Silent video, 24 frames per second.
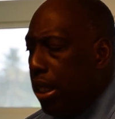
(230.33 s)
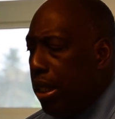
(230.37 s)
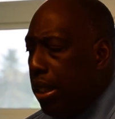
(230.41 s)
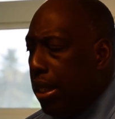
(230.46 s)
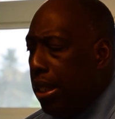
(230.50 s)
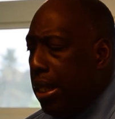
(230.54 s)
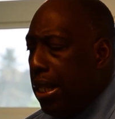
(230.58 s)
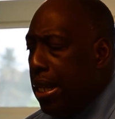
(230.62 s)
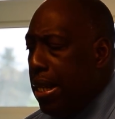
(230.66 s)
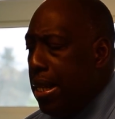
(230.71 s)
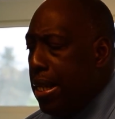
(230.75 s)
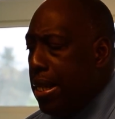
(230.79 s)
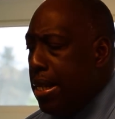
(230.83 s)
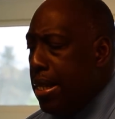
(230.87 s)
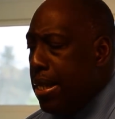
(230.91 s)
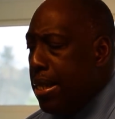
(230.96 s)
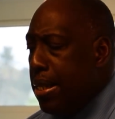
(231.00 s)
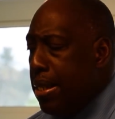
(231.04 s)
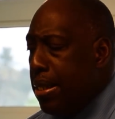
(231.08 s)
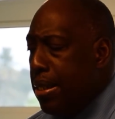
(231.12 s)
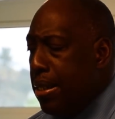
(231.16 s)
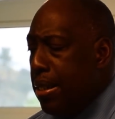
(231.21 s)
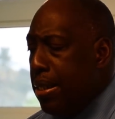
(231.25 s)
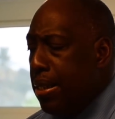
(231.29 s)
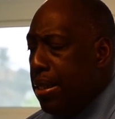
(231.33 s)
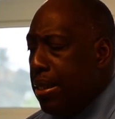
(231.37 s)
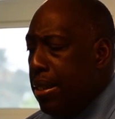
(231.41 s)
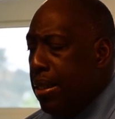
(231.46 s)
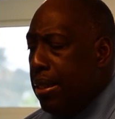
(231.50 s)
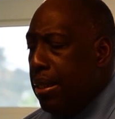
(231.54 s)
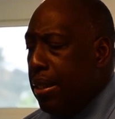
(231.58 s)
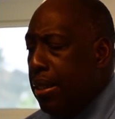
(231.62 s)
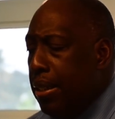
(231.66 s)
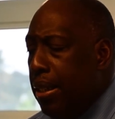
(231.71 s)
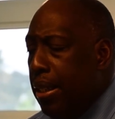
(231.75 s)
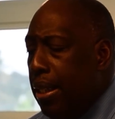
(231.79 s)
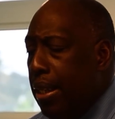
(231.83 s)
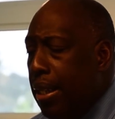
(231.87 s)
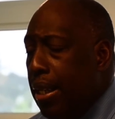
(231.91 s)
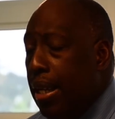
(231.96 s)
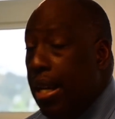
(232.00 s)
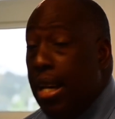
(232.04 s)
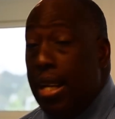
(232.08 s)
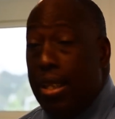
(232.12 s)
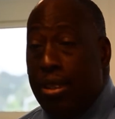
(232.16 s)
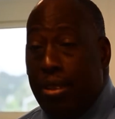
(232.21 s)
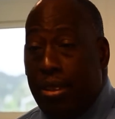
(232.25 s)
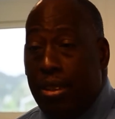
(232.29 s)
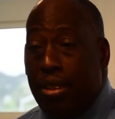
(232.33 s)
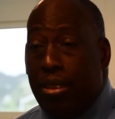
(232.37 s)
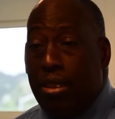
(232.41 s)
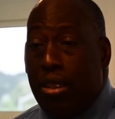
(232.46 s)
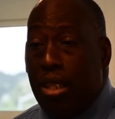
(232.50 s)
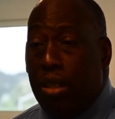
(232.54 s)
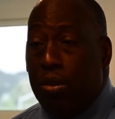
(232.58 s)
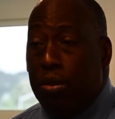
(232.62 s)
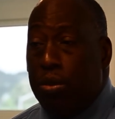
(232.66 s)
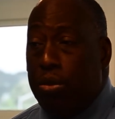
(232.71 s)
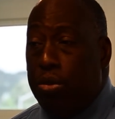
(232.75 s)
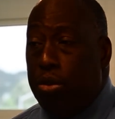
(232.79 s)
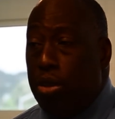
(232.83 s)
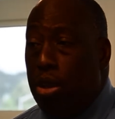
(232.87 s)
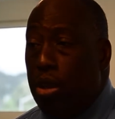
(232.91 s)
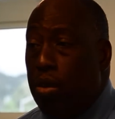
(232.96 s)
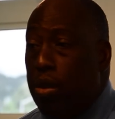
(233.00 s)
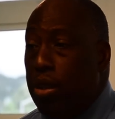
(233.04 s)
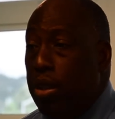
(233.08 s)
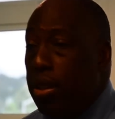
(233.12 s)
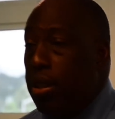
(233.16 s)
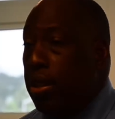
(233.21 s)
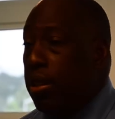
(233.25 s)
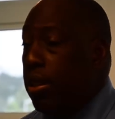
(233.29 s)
uh, the health system forward.